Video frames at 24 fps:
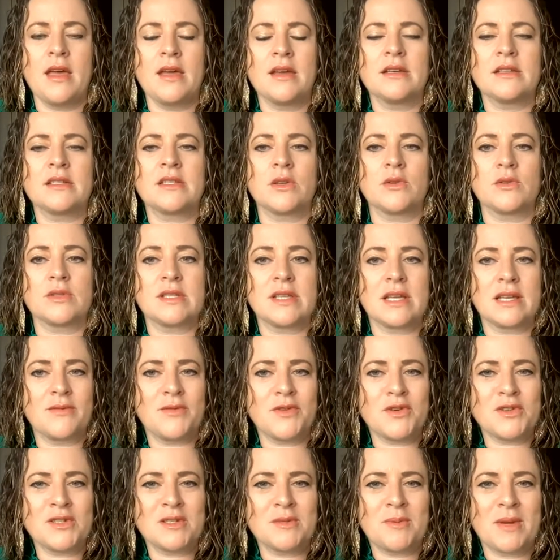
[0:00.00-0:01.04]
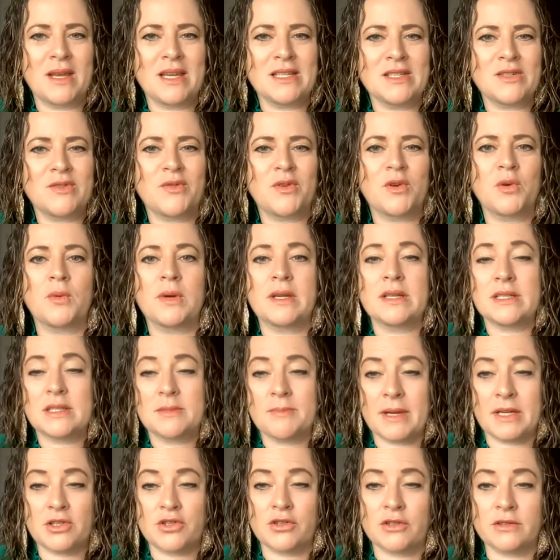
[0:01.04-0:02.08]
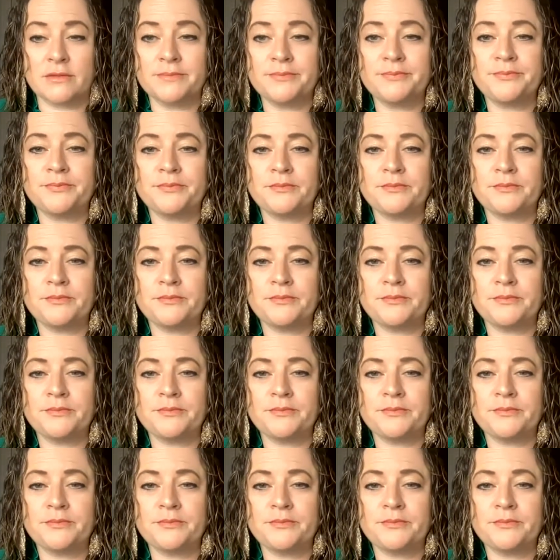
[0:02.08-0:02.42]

So save your space for what's special.